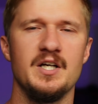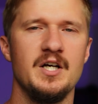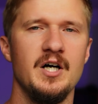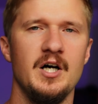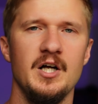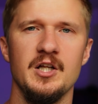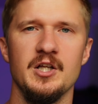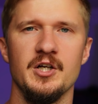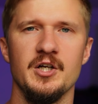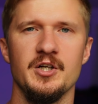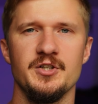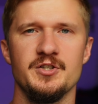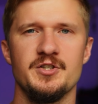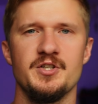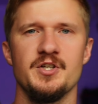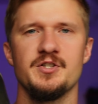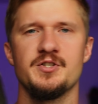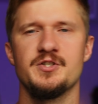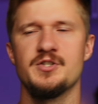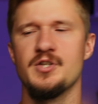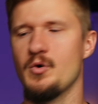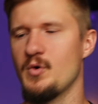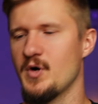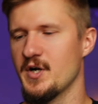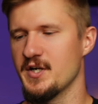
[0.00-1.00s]
colors,
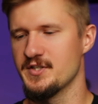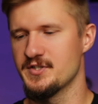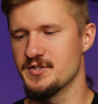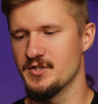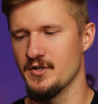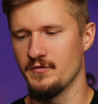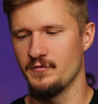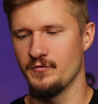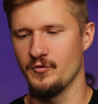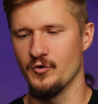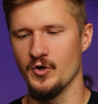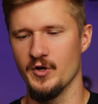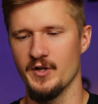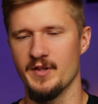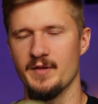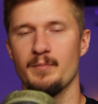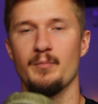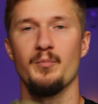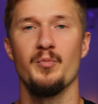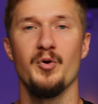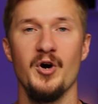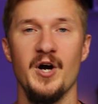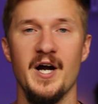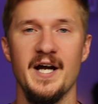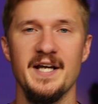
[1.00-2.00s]
so on and so forth,
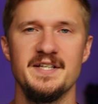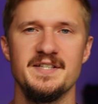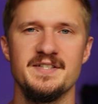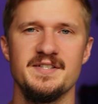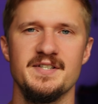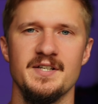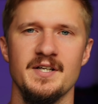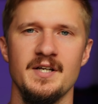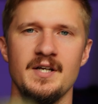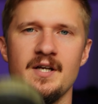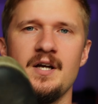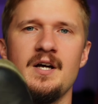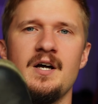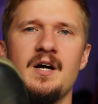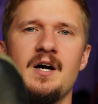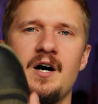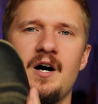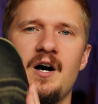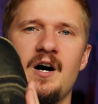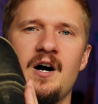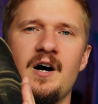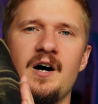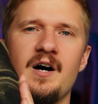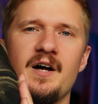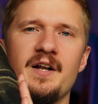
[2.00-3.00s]
price
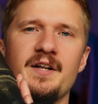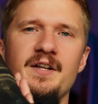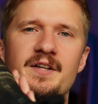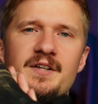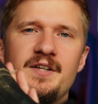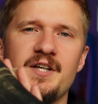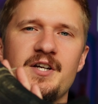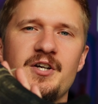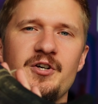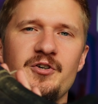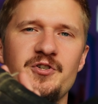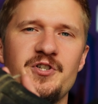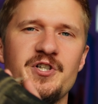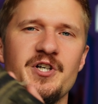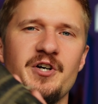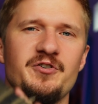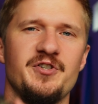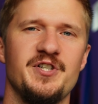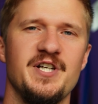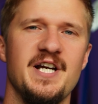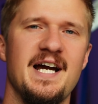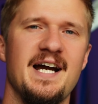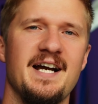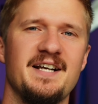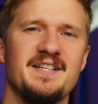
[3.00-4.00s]
on the Kujo
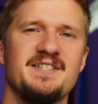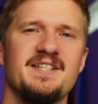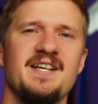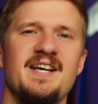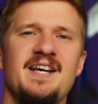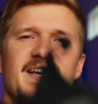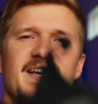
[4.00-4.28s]
Jax.